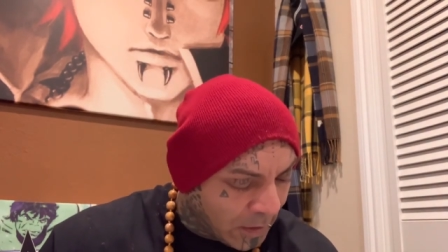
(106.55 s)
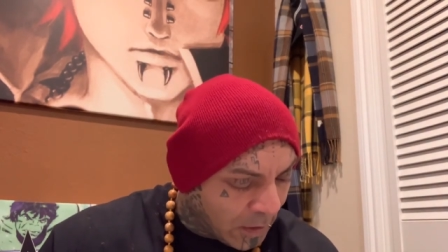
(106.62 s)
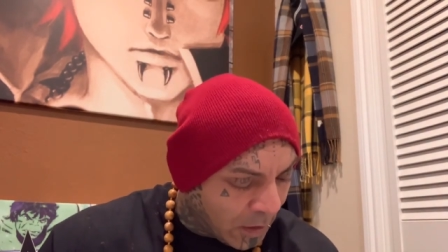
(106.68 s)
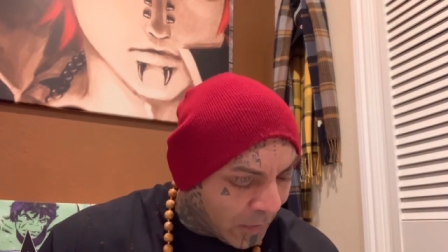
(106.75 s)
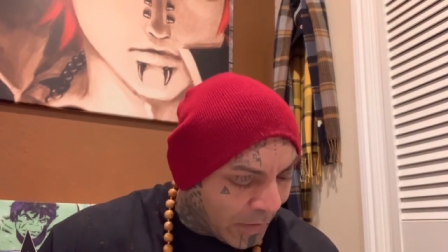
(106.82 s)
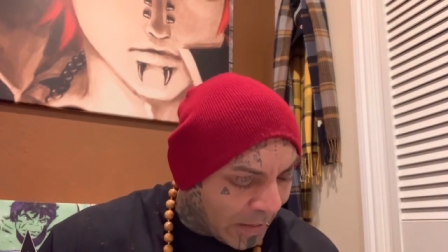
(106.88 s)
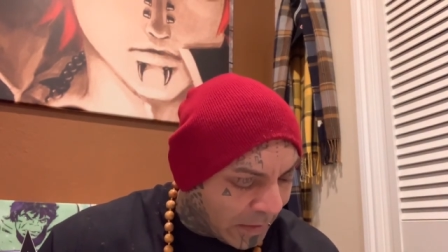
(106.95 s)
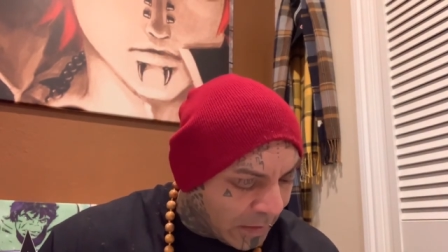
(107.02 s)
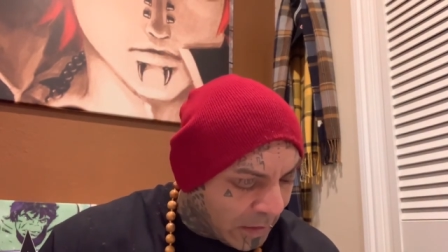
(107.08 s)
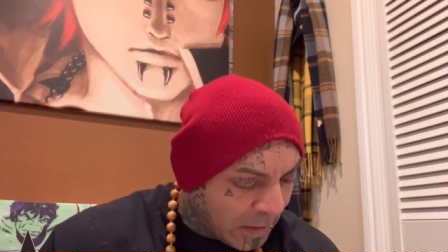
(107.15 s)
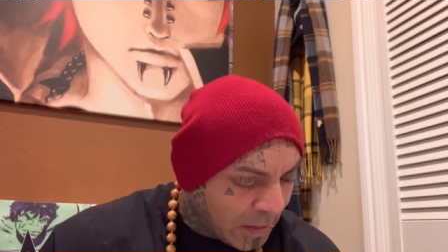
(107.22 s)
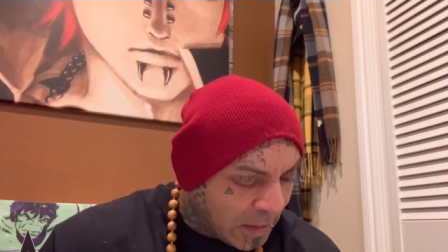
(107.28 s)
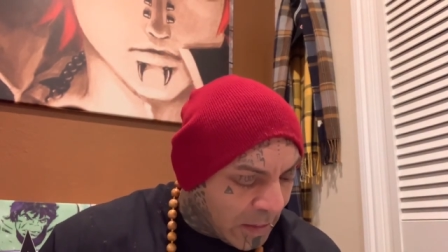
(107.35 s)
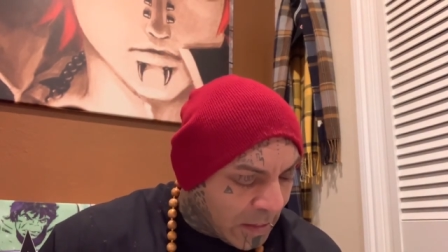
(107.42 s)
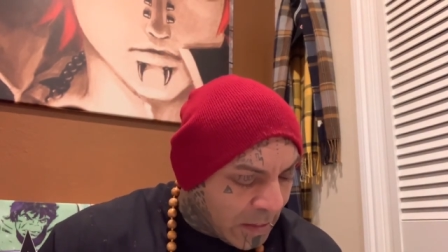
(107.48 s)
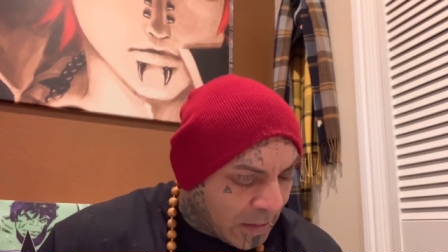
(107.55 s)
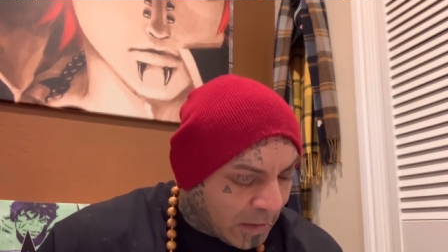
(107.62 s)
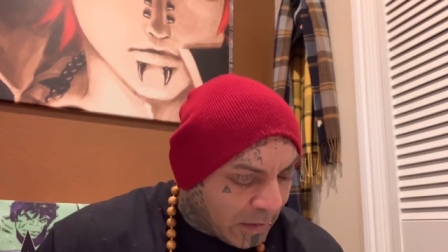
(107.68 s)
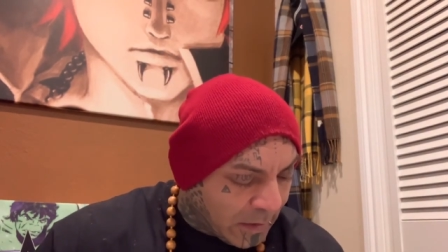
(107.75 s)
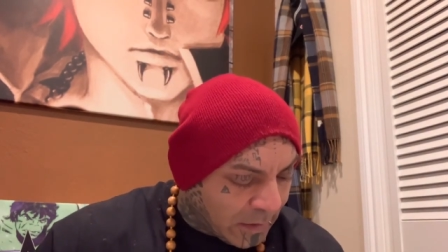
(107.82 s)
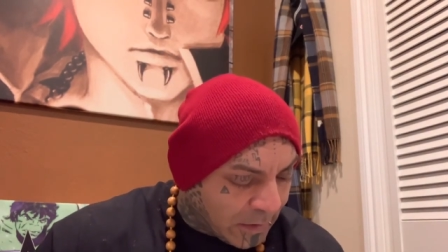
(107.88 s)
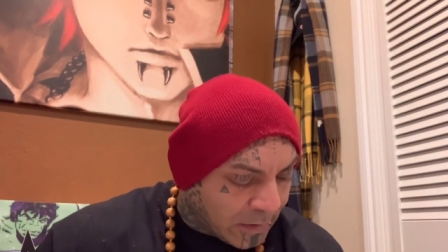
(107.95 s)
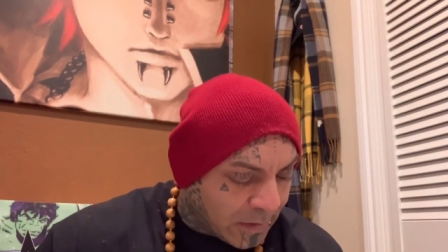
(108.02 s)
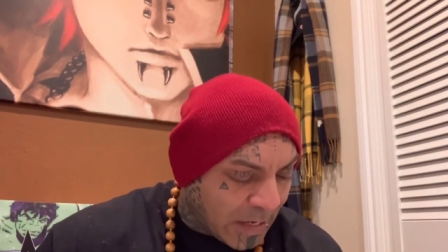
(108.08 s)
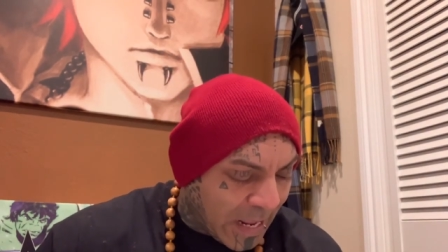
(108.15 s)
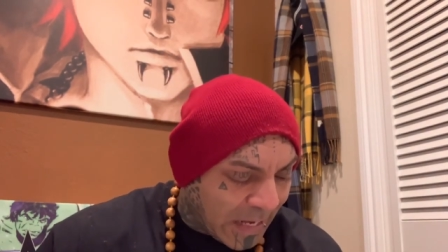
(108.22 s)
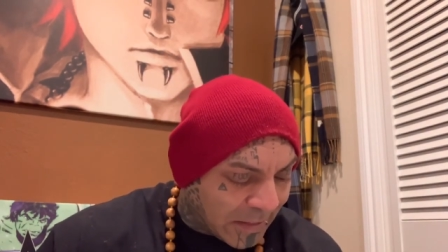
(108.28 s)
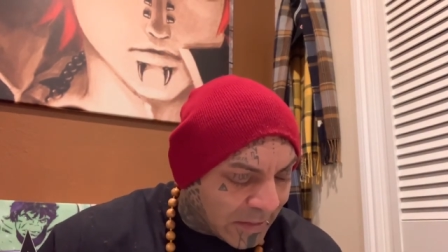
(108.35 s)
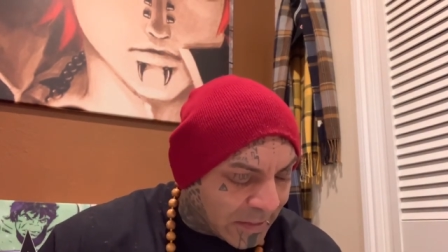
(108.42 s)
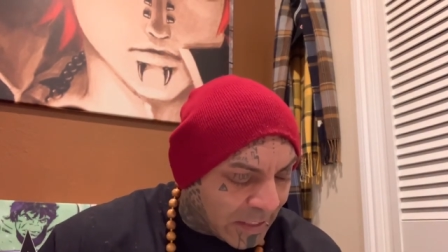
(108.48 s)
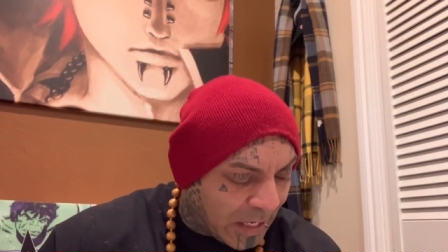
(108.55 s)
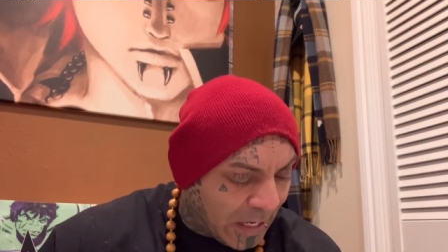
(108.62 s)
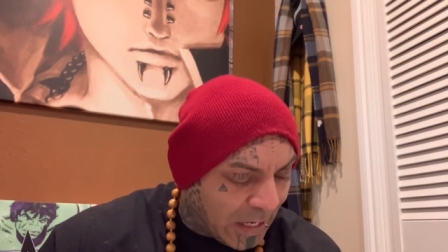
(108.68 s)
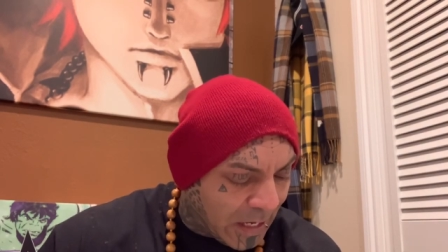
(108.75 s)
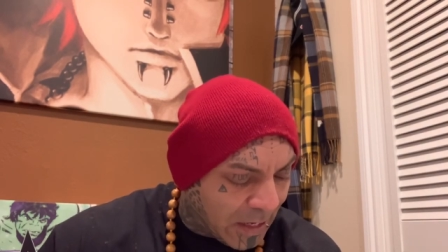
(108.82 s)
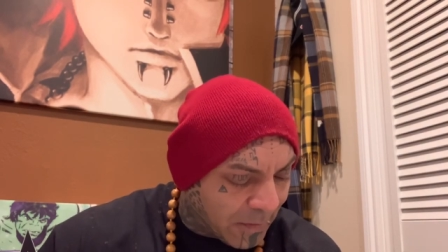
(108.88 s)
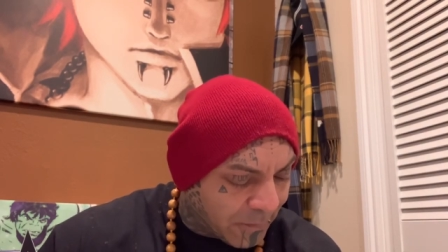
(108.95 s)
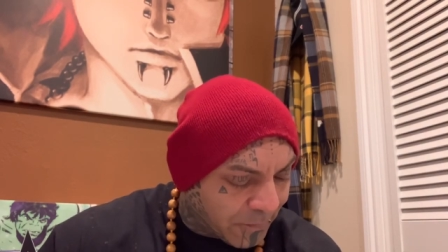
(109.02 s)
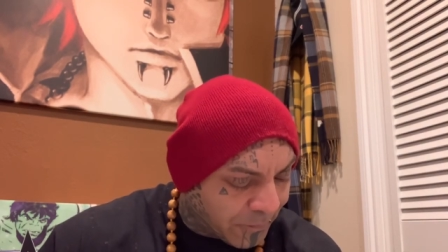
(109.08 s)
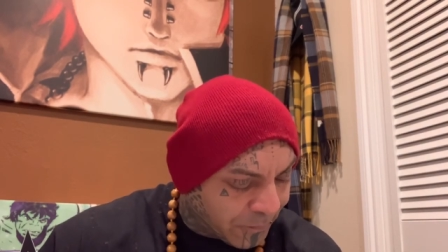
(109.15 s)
All right. Next, um,